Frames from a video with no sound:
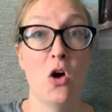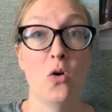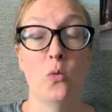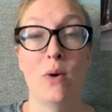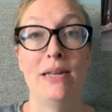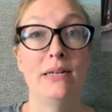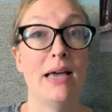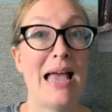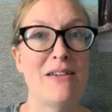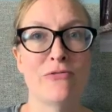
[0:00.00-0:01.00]
went
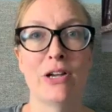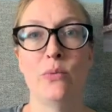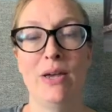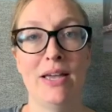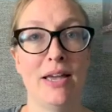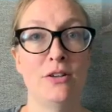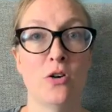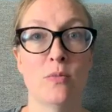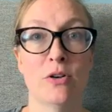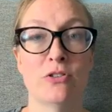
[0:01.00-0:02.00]
every weekend
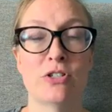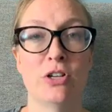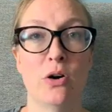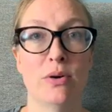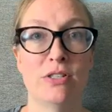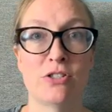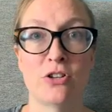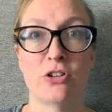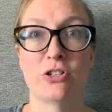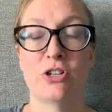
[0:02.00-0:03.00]
almost to go and
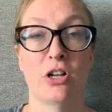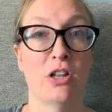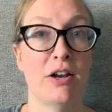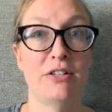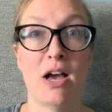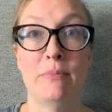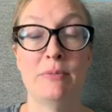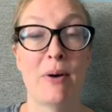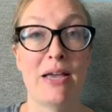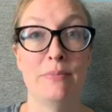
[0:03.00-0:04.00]
search, a lot of times
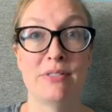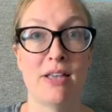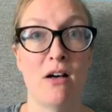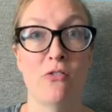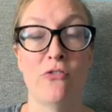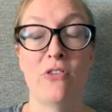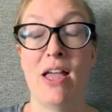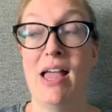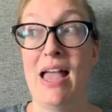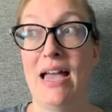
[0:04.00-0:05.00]
by himself,
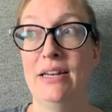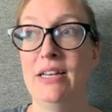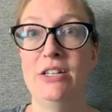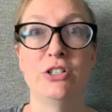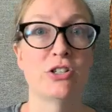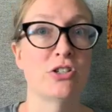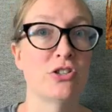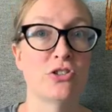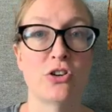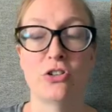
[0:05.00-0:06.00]
and he just
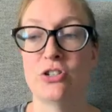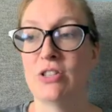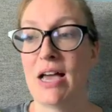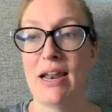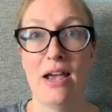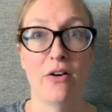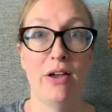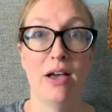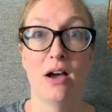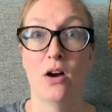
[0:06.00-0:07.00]
searched that
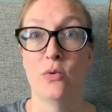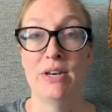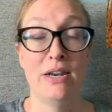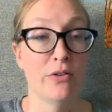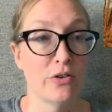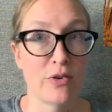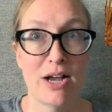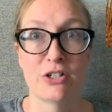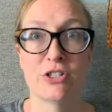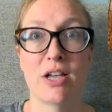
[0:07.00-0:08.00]
area near the
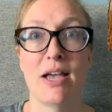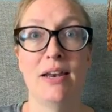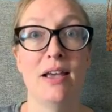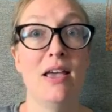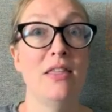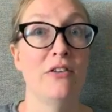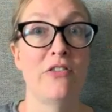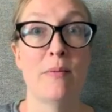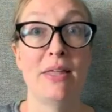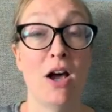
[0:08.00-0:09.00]
crash site. The
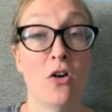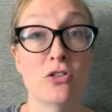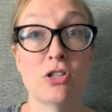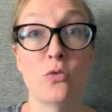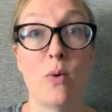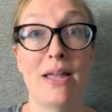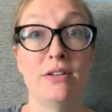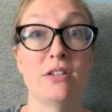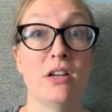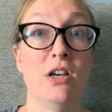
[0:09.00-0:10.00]
family also
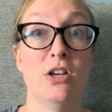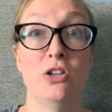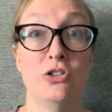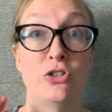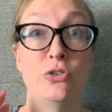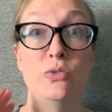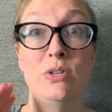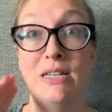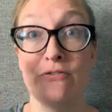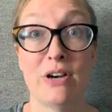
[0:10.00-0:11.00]
went to
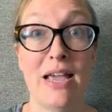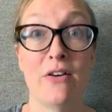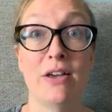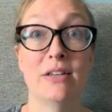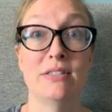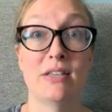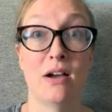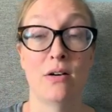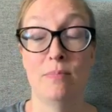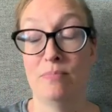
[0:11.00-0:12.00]
different areas
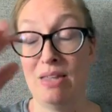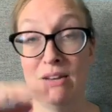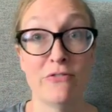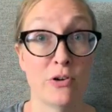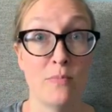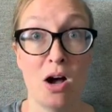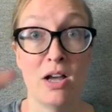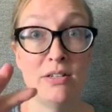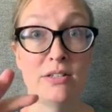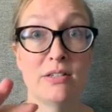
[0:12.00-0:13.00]
in
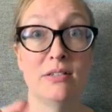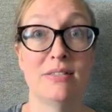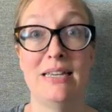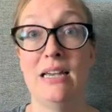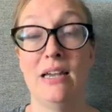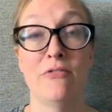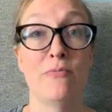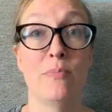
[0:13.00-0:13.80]
Vermont, seeing if